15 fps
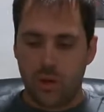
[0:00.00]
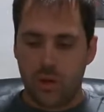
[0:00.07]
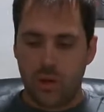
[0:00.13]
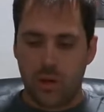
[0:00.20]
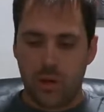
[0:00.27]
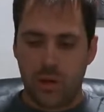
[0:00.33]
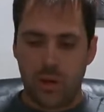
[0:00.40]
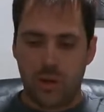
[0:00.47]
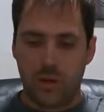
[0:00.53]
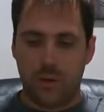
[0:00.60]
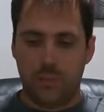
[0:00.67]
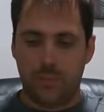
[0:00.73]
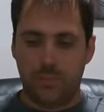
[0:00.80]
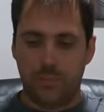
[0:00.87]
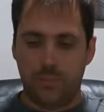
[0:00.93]

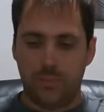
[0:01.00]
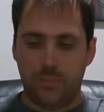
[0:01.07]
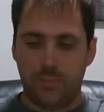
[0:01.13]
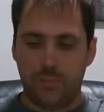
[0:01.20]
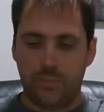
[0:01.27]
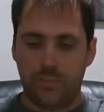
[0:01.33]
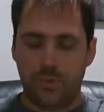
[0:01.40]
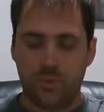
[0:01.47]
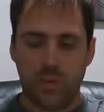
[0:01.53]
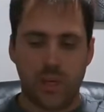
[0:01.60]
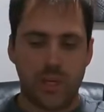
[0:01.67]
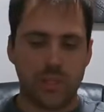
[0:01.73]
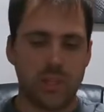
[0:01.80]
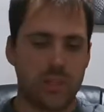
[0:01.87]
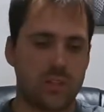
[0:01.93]
Um, so I
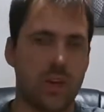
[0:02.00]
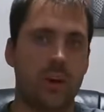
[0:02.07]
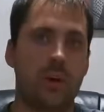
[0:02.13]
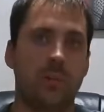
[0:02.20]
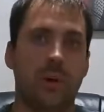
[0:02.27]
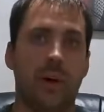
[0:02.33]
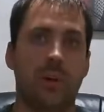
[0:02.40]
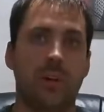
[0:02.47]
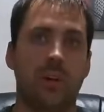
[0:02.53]
guess I'll talk about